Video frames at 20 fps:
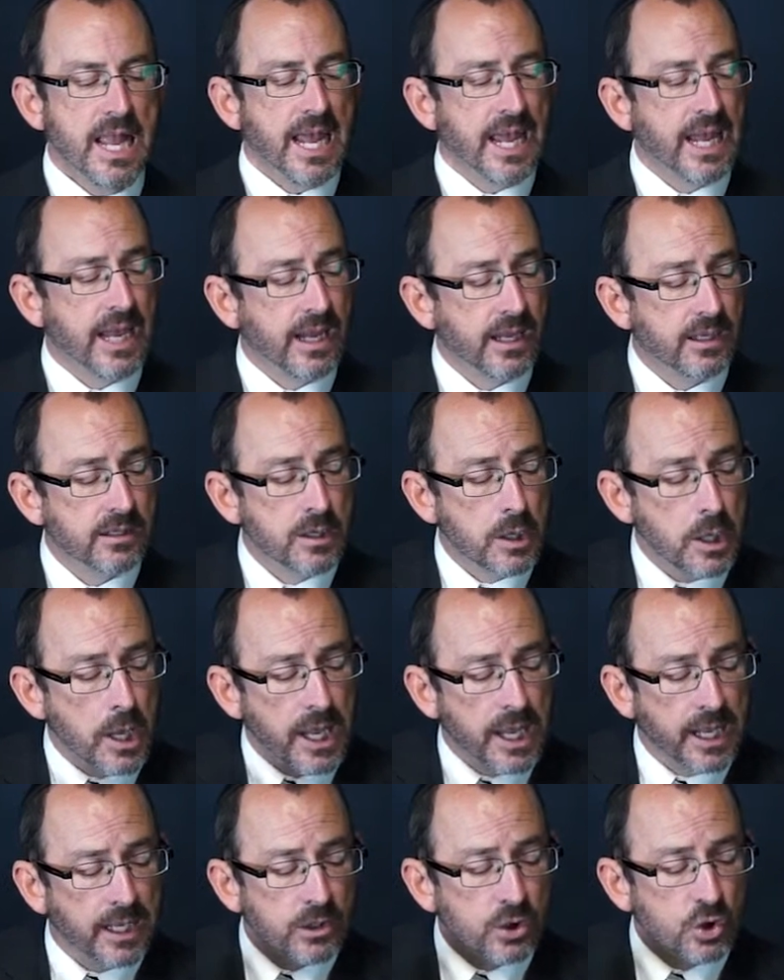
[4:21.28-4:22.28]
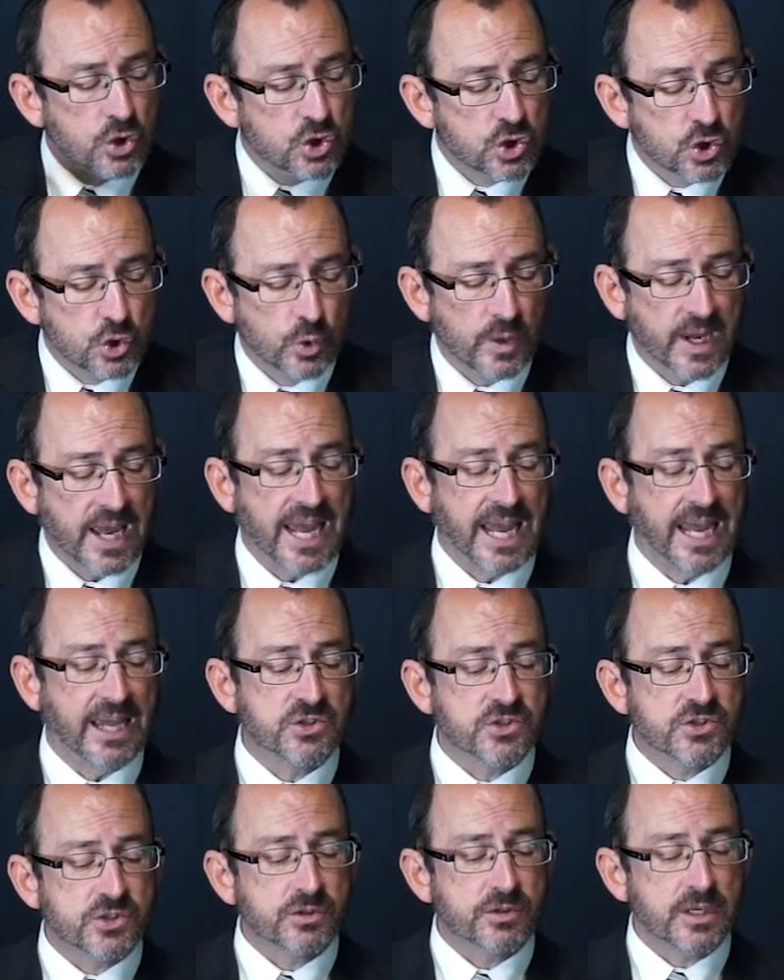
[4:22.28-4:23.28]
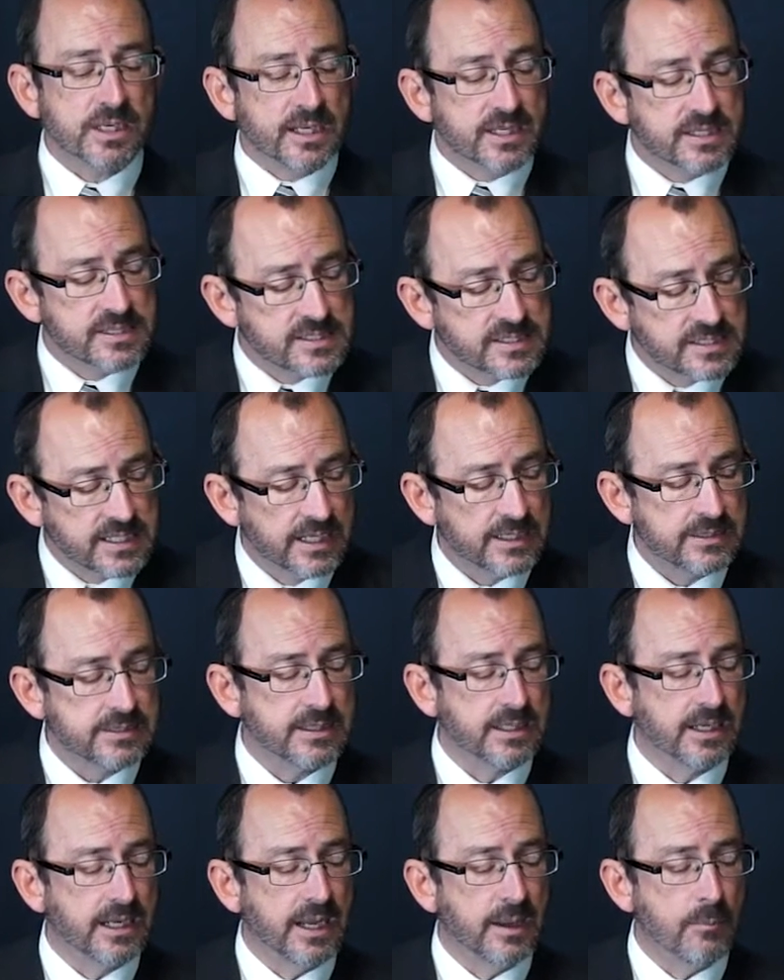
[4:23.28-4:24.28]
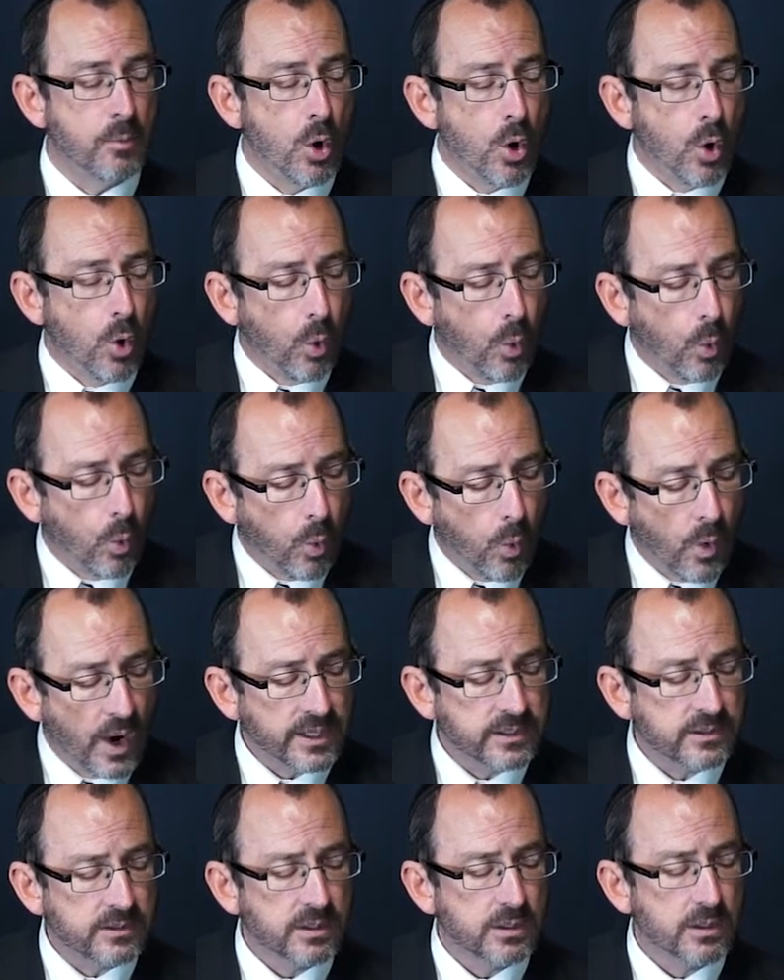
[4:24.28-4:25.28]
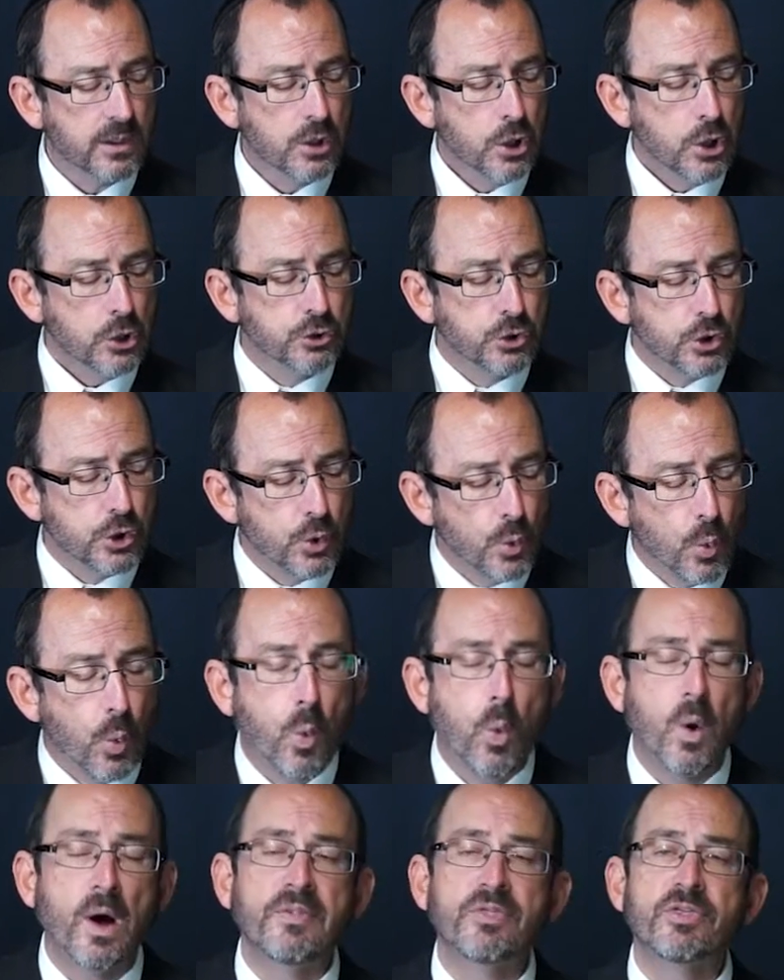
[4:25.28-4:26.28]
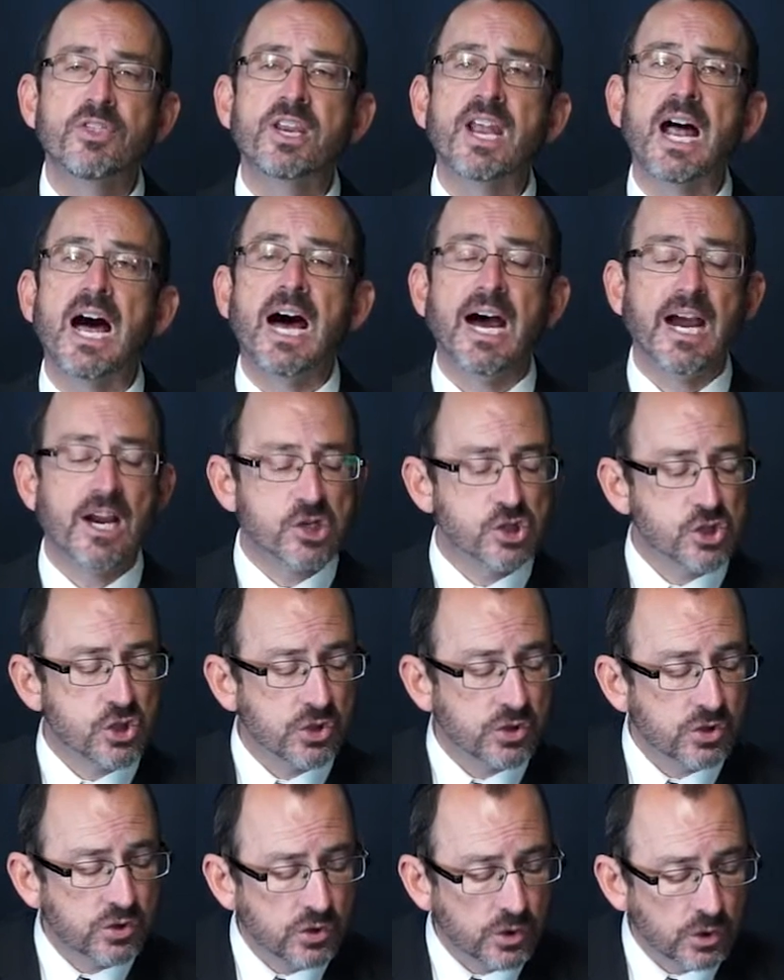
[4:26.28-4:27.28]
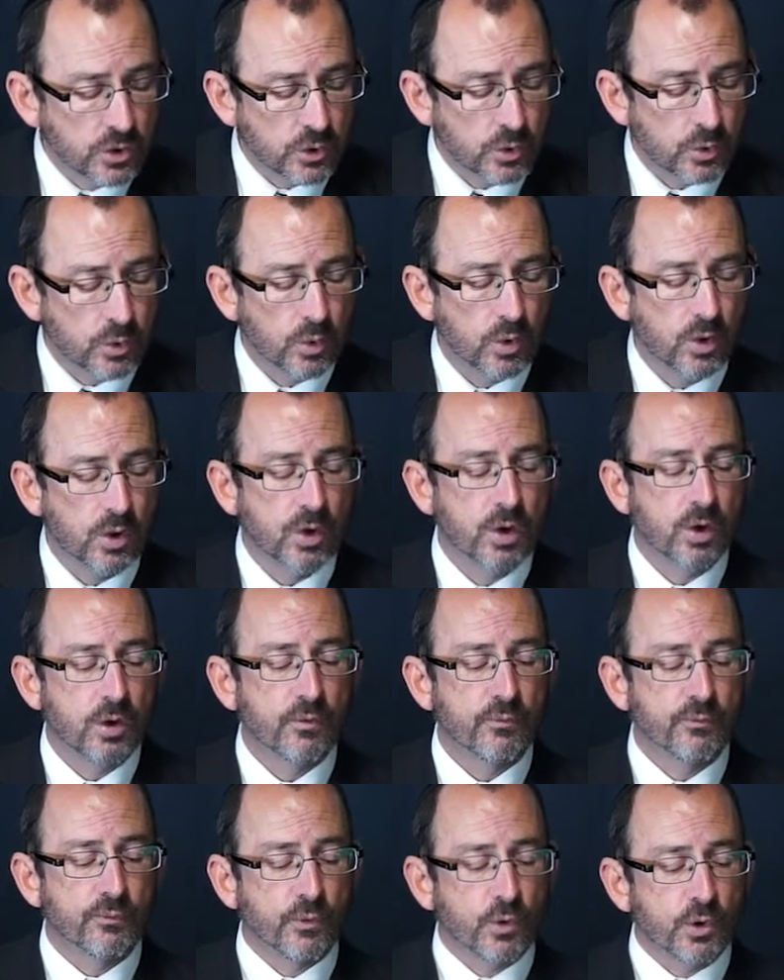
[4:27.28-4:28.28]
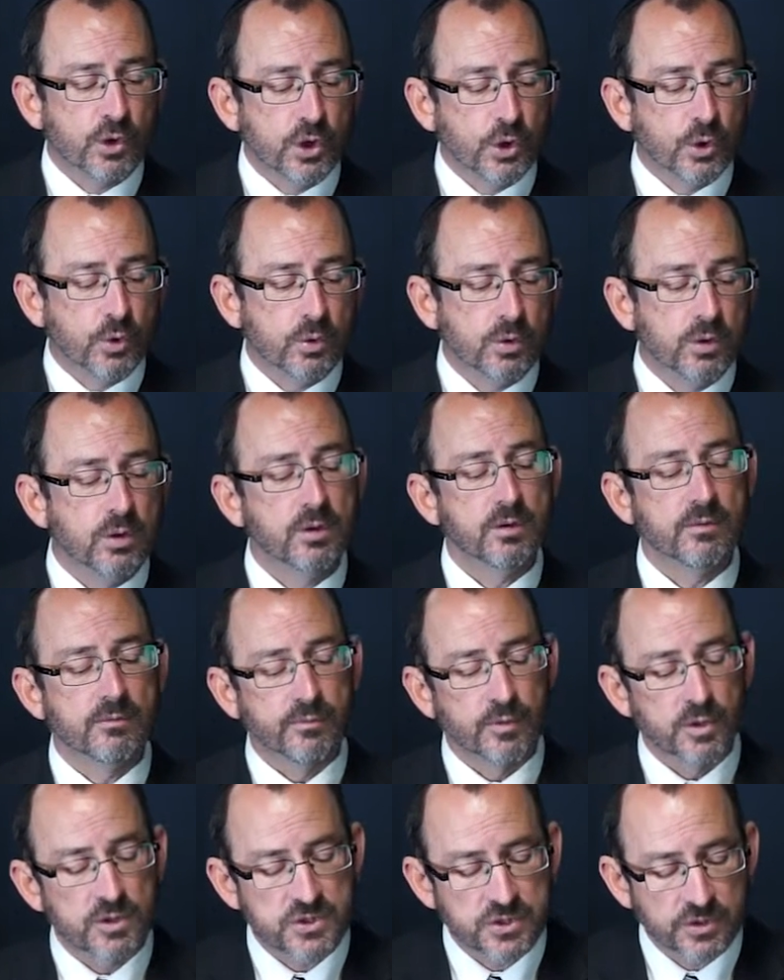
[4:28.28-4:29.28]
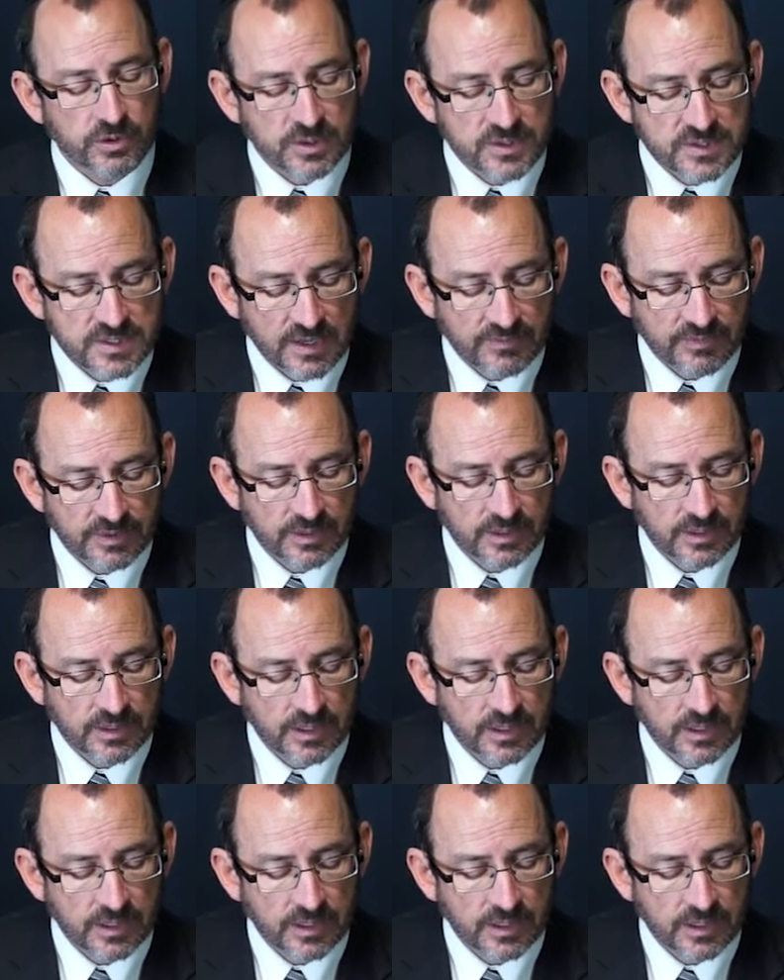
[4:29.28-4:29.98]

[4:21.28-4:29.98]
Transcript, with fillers: And, and Yeshua answered and he said to him, What do you want that I should do for you? Verse 37.